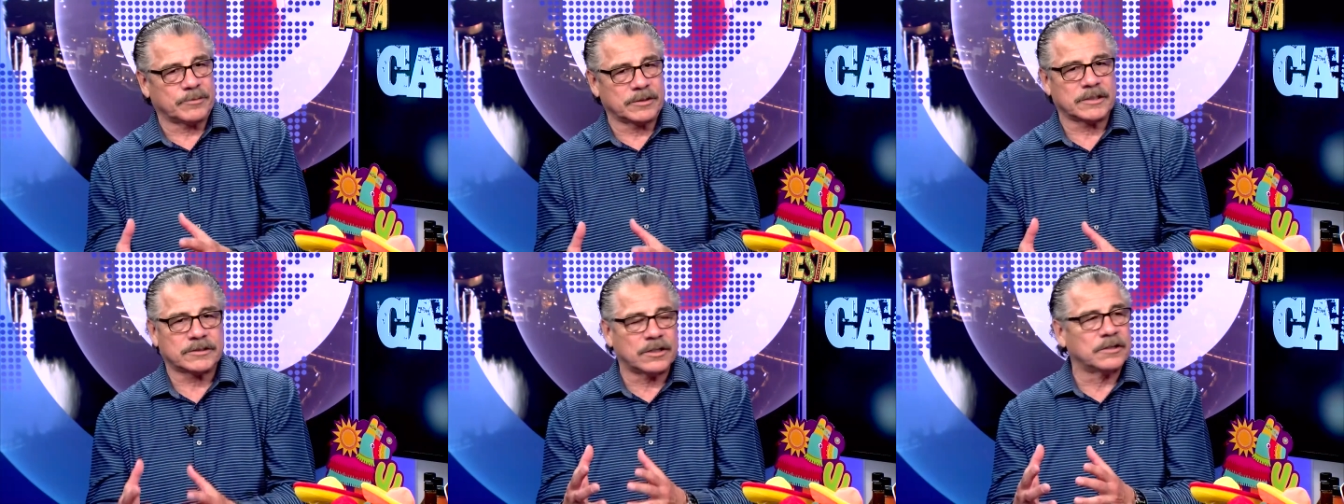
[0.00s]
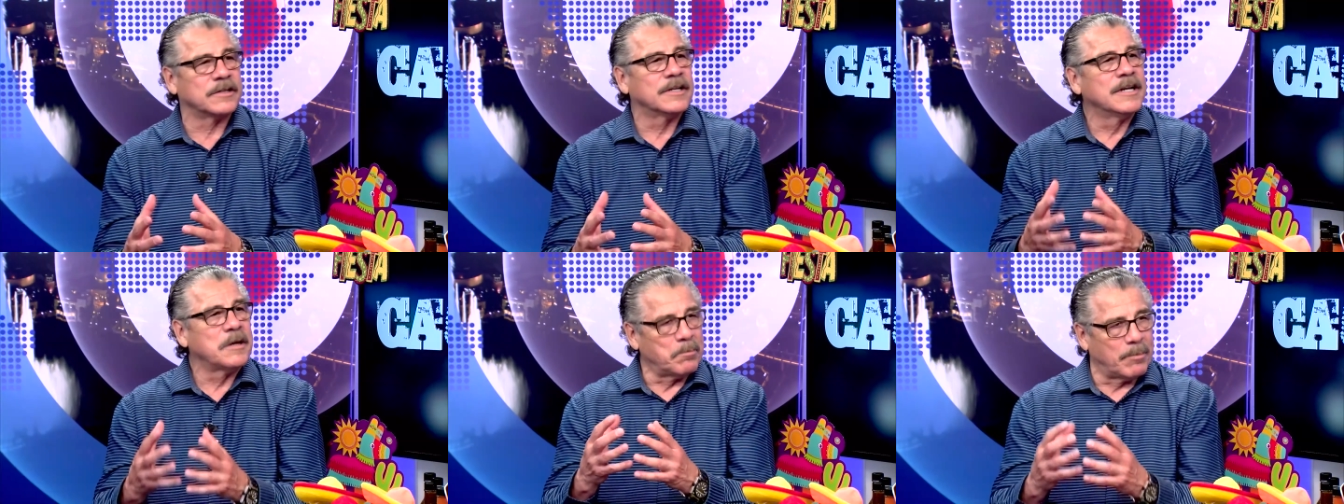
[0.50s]
There's a certain
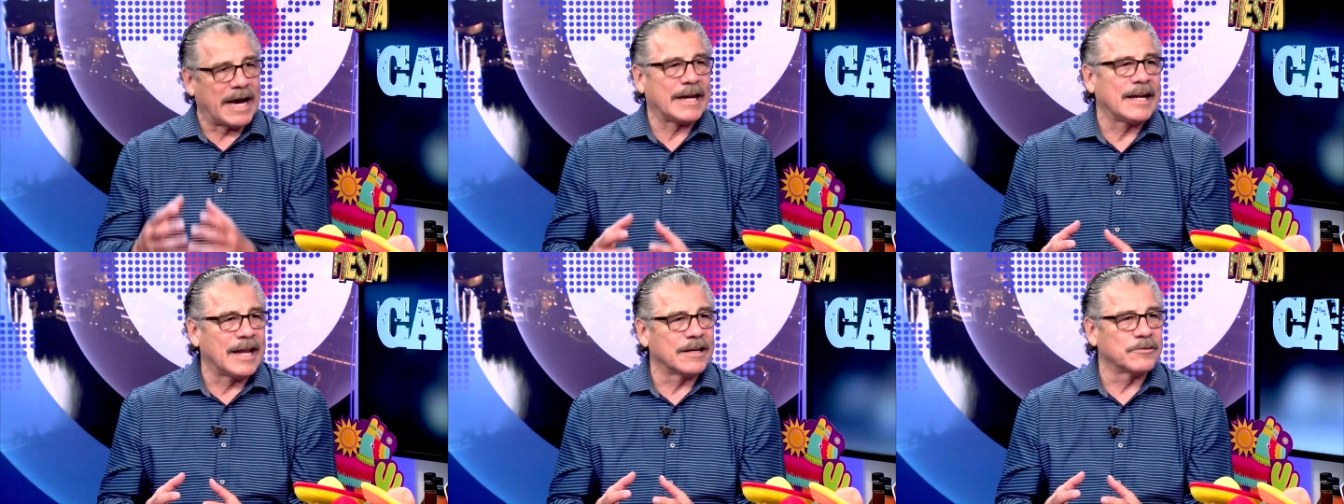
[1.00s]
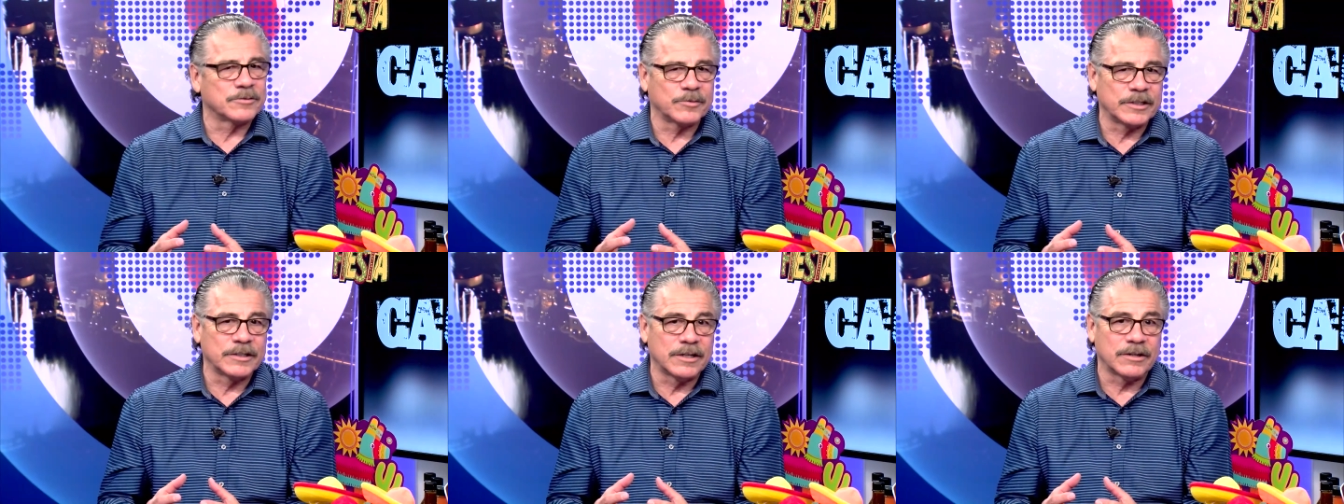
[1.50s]
body language
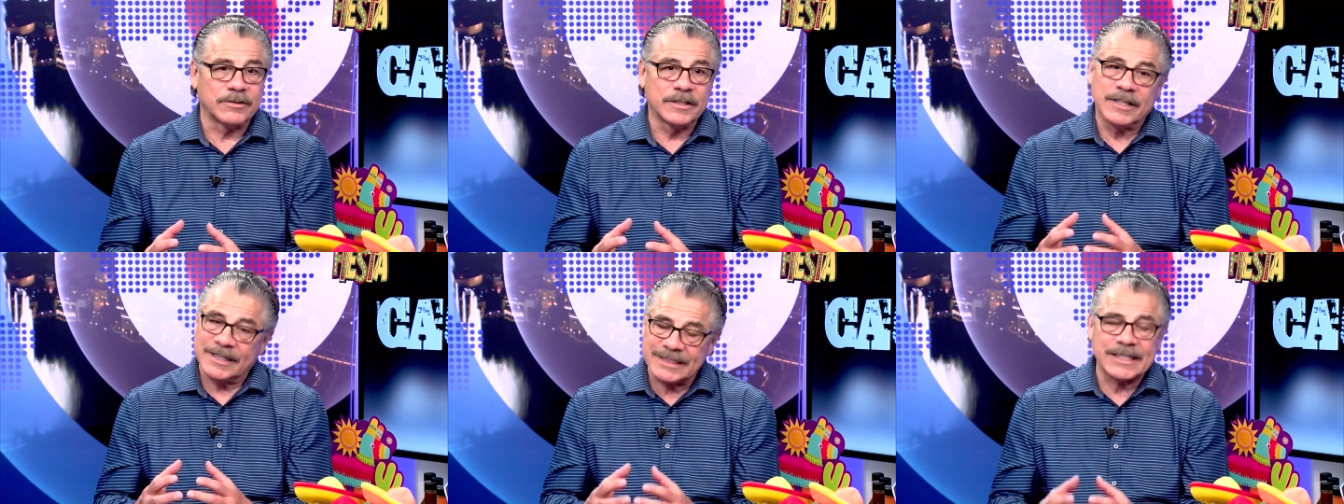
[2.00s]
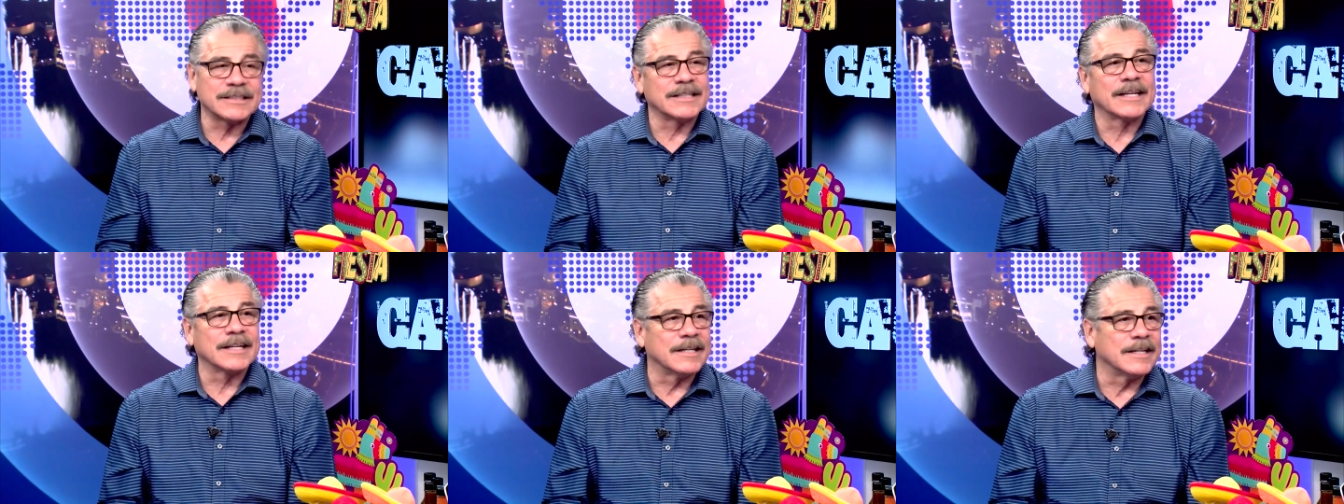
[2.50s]
when you know these guys
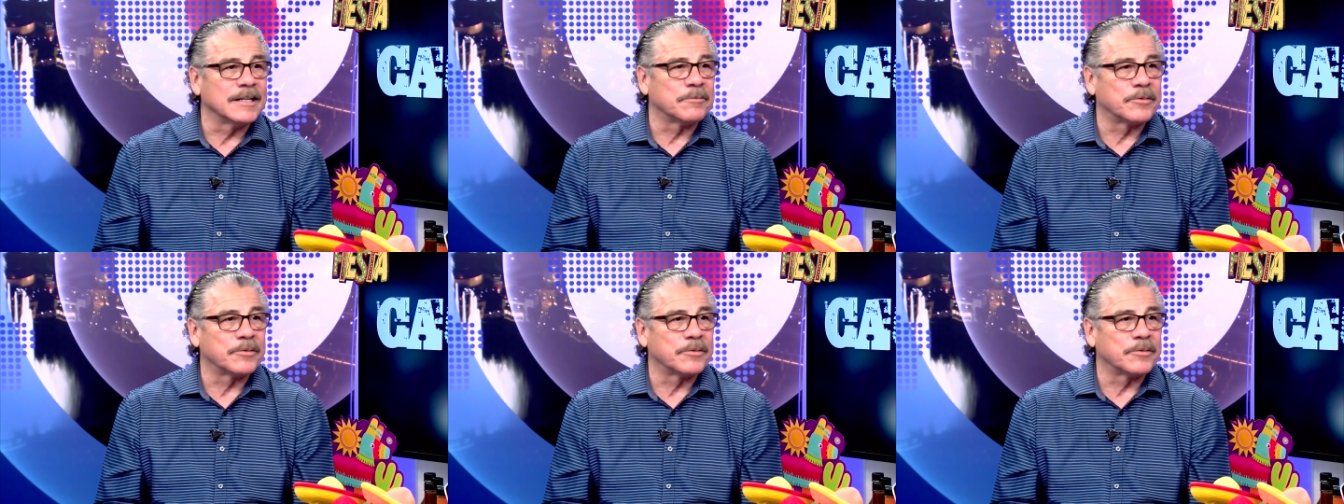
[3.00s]
ain't getting up,